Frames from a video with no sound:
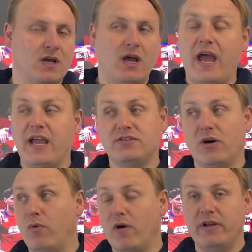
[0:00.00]
It's
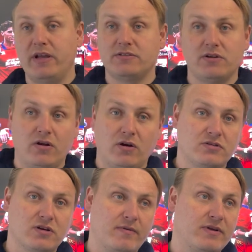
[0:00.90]
not a worry. It's not a
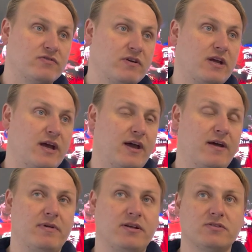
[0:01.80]
long-term injury.
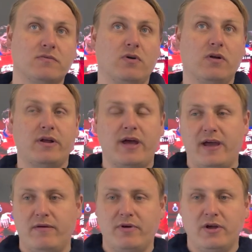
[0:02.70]
He's
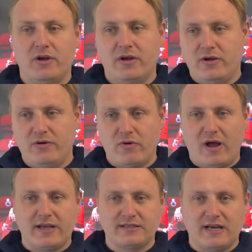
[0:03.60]
someone who
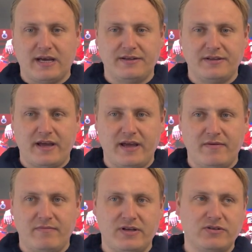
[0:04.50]
has
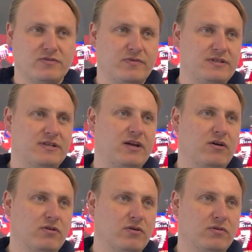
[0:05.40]
had issues with his knee
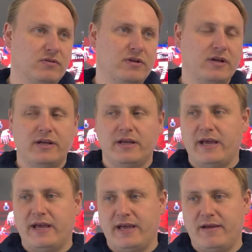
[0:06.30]
ongoing
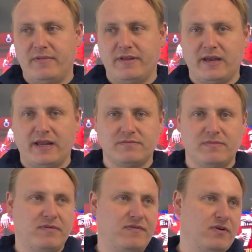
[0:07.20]
in the last
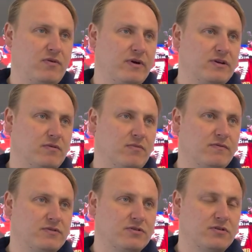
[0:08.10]
maybe few weeks or
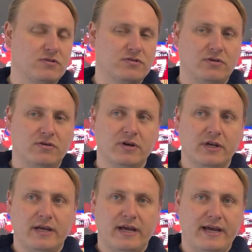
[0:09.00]
months or so. So
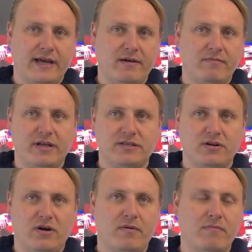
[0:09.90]
it's
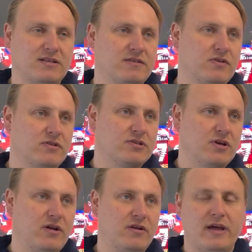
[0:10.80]
not a massive
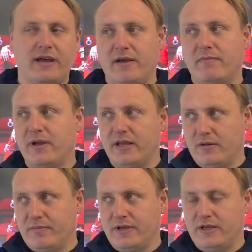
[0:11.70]
concern.
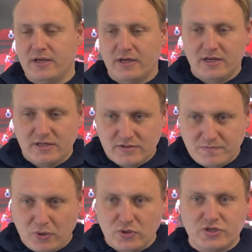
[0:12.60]
He'll be
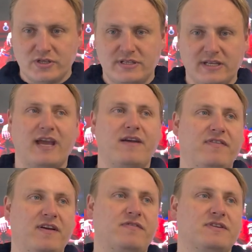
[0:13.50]
pushing to get
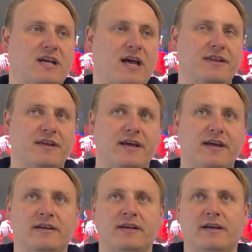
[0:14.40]
fit for Saturday.